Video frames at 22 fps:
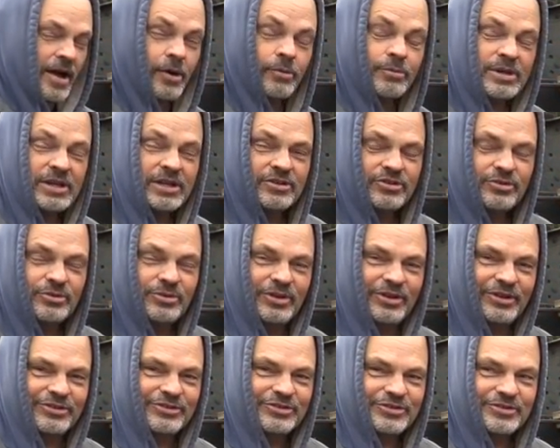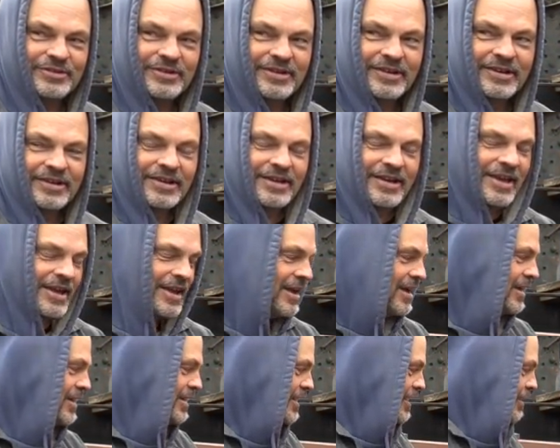how are we going to do this
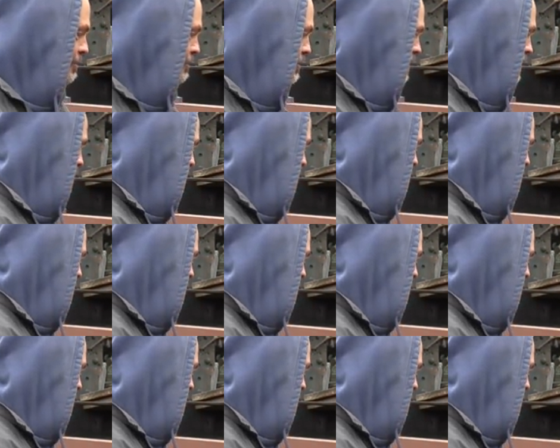and how are we going to